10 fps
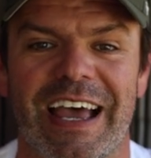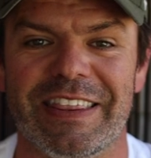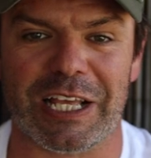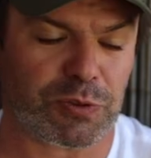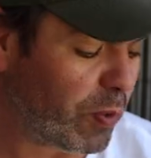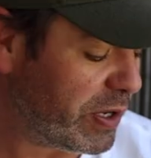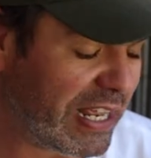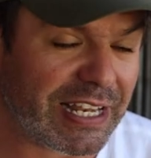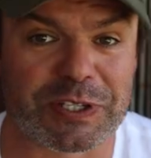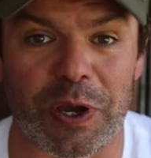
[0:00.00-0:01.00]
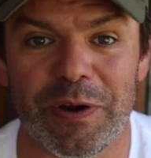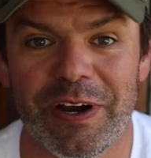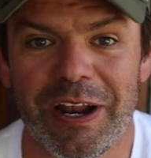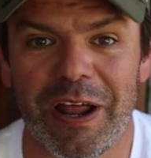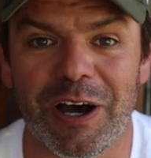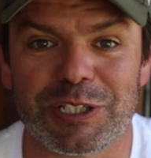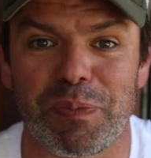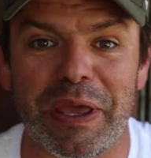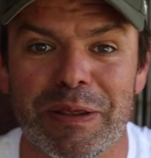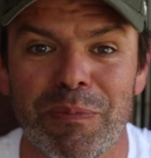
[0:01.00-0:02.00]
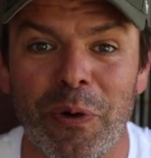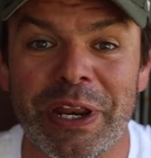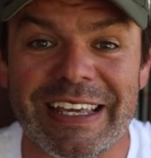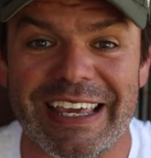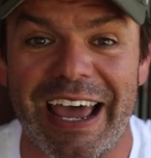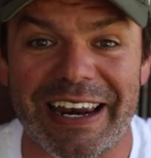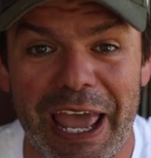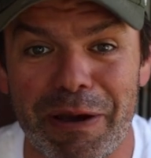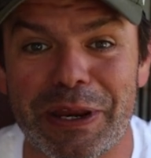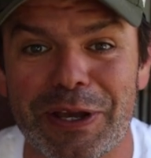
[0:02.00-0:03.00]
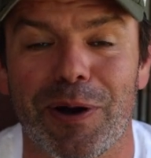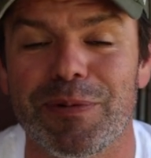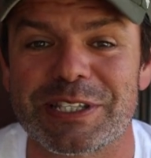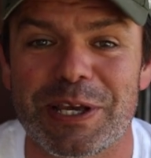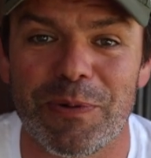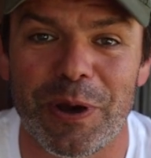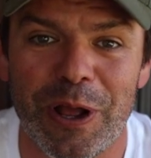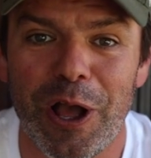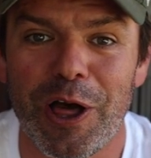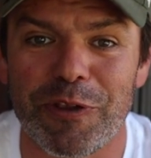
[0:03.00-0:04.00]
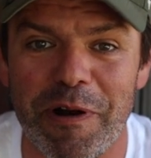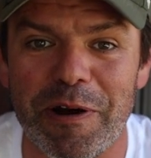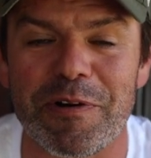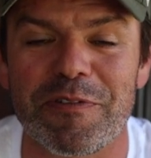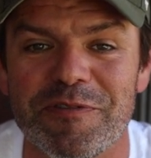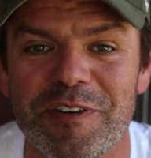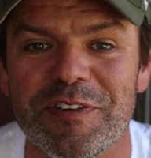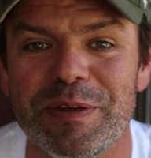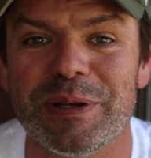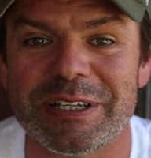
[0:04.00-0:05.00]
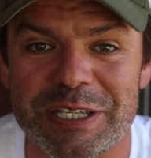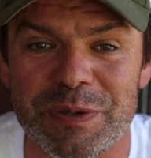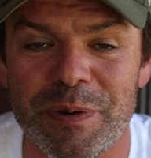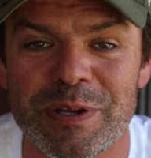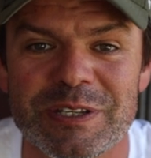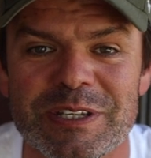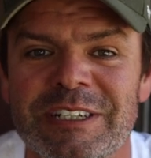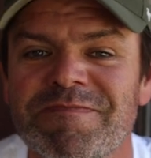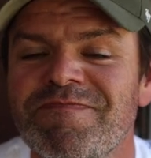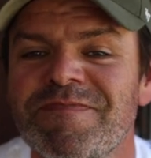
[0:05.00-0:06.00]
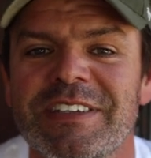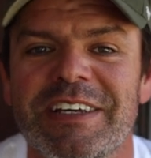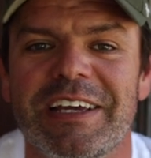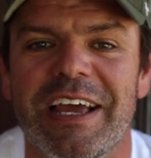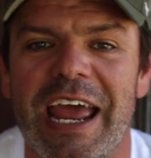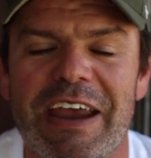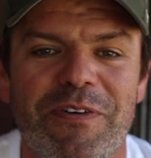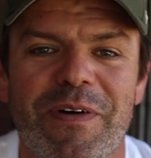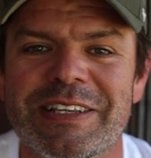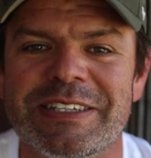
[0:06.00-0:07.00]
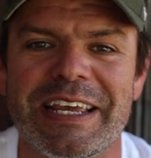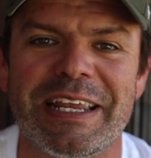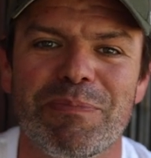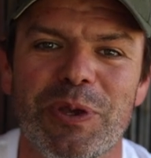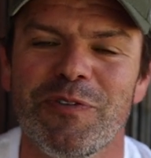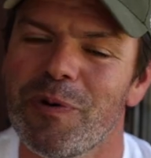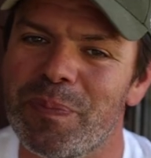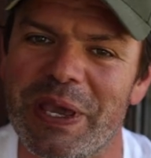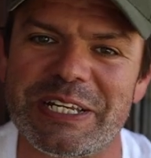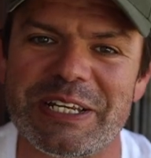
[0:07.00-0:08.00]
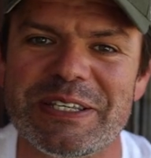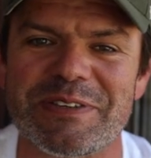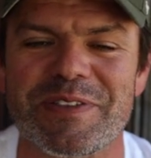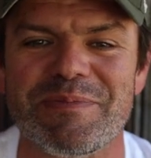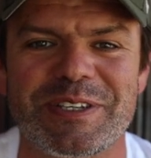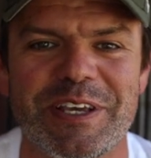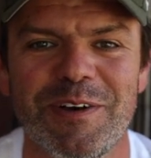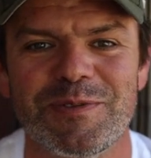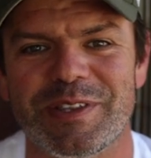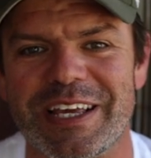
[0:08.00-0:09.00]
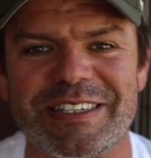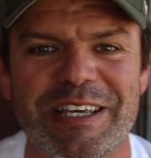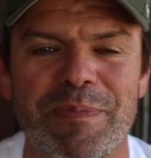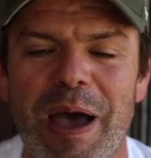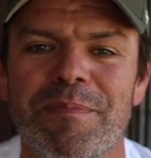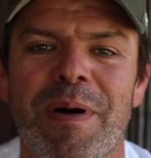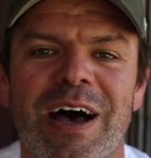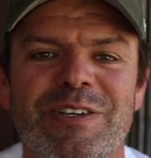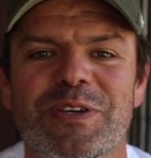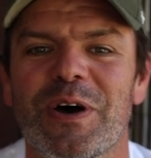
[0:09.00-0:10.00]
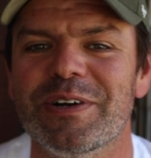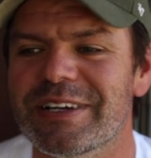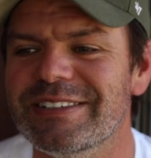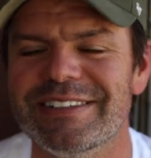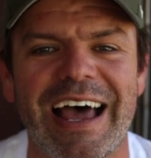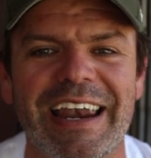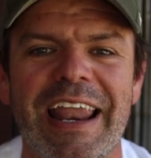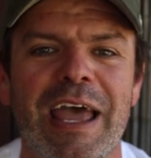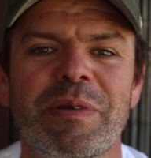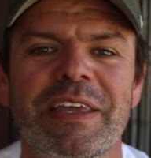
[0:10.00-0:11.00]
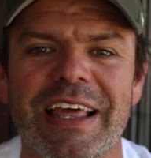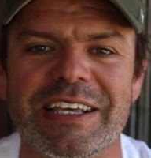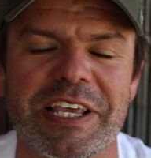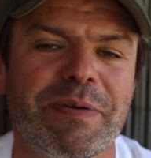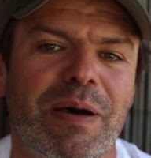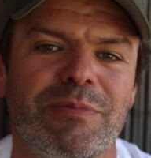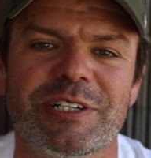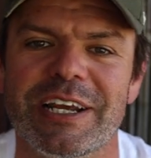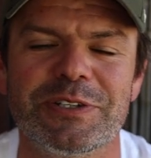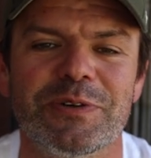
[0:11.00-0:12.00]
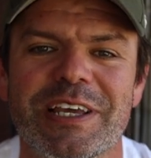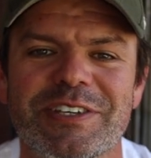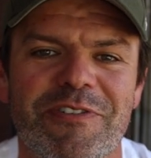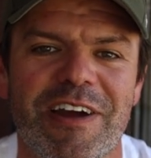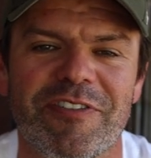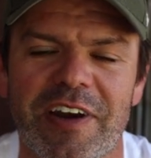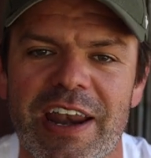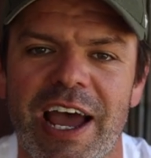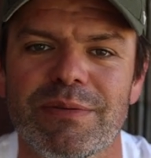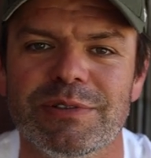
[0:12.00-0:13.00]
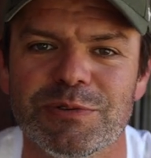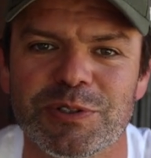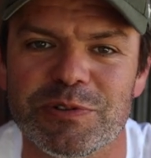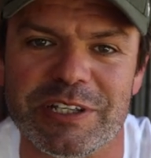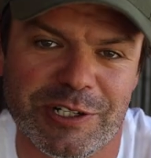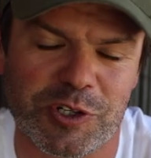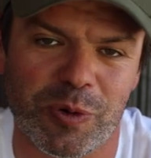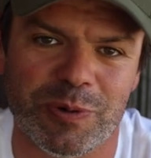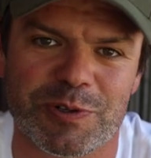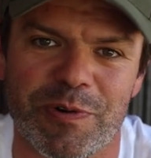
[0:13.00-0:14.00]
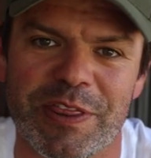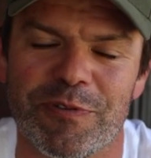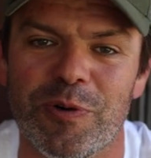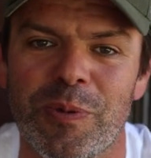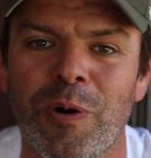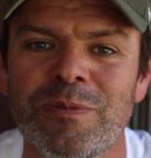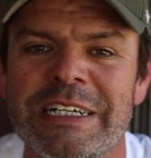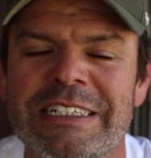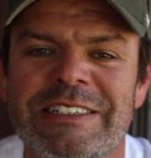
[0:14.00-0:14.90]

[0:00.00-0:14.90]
And that's what we did. So I spent the morning counting how many comments there were. 350 participants. Everyone sending beautiful pictures of themselves with their CPAP masks on and naming their CPAP machines all these great funny names. It was really enjoyable to read through them all.